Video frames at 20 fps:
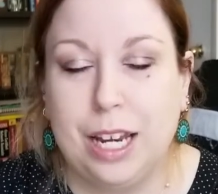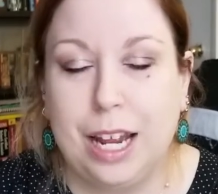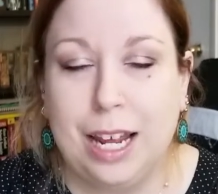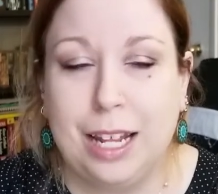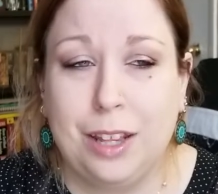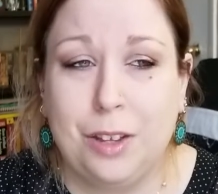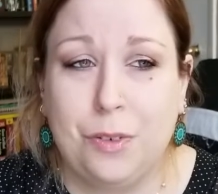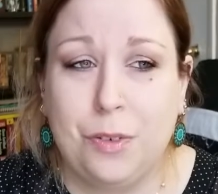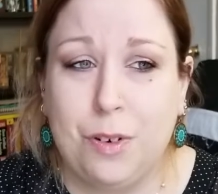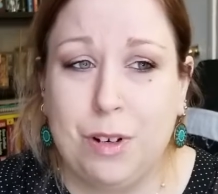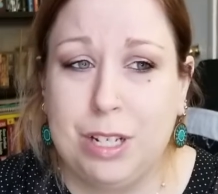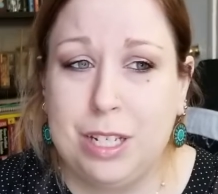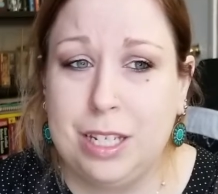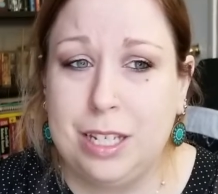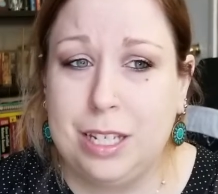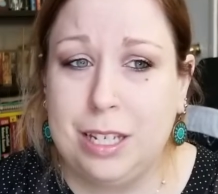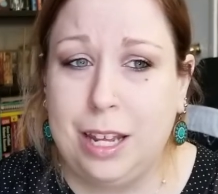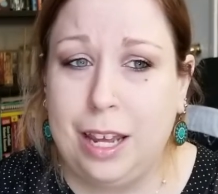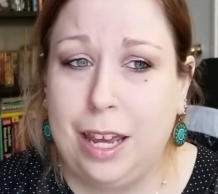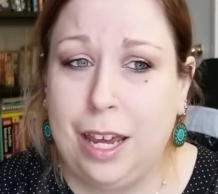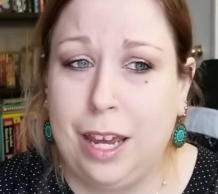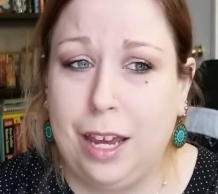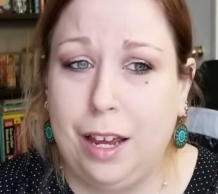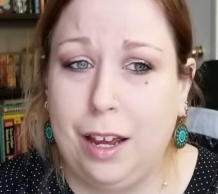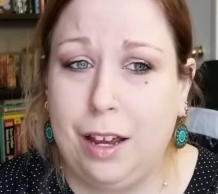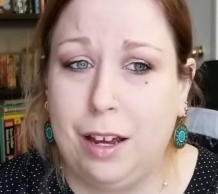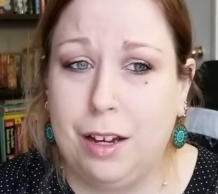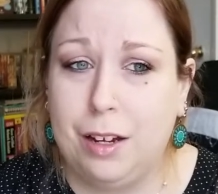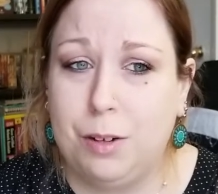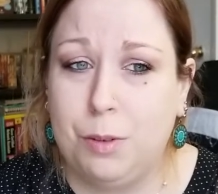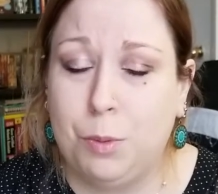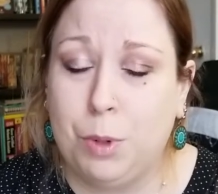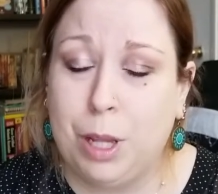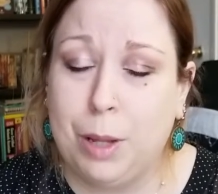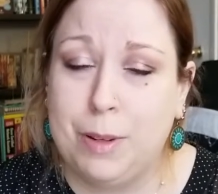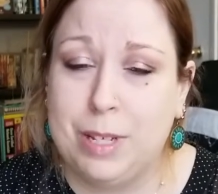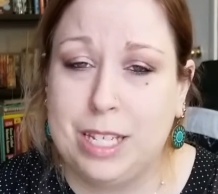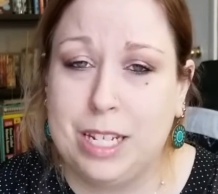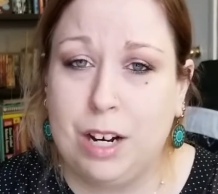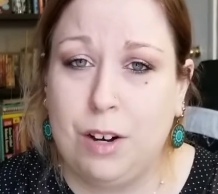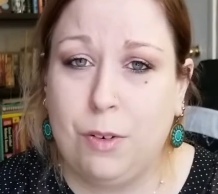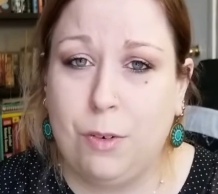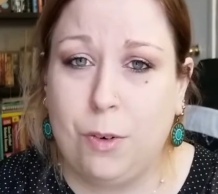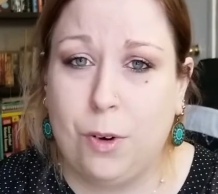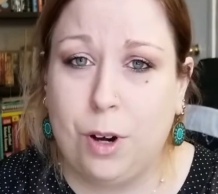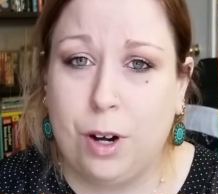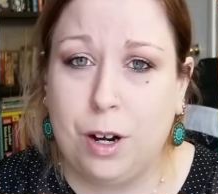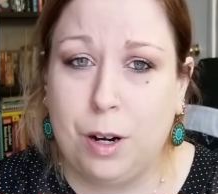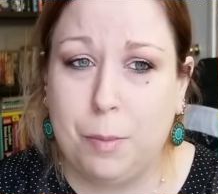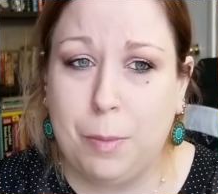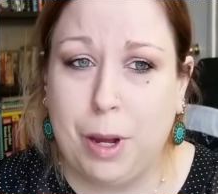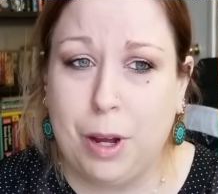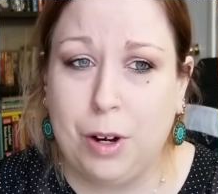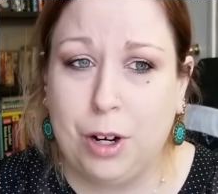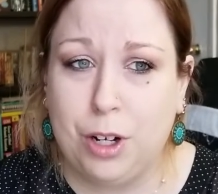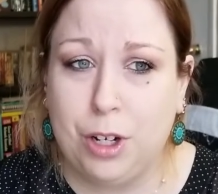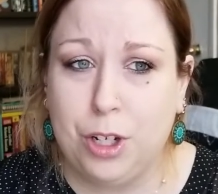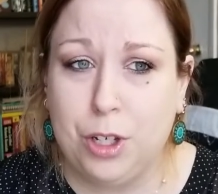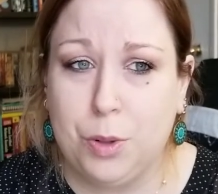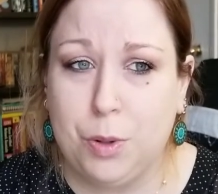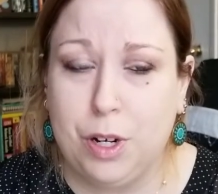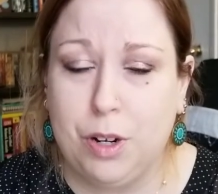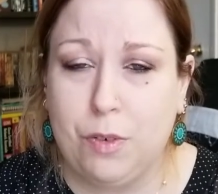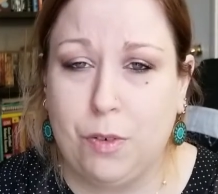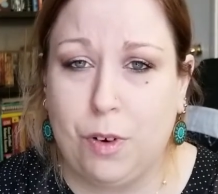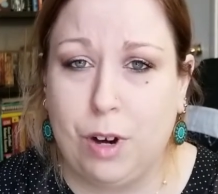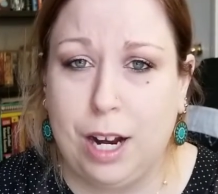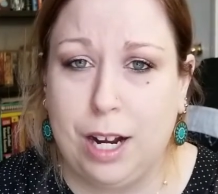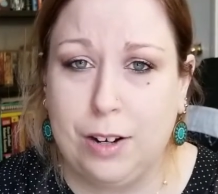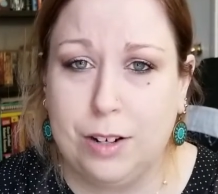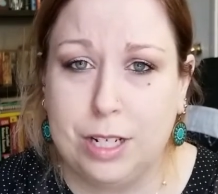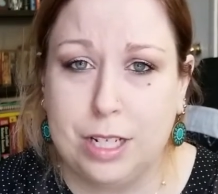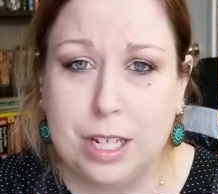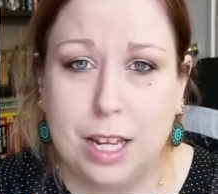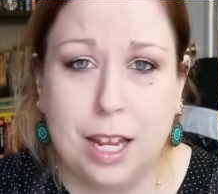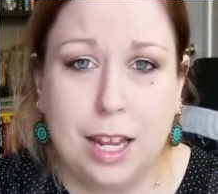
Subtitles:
And the first day, while I was there for about a good 24 hours,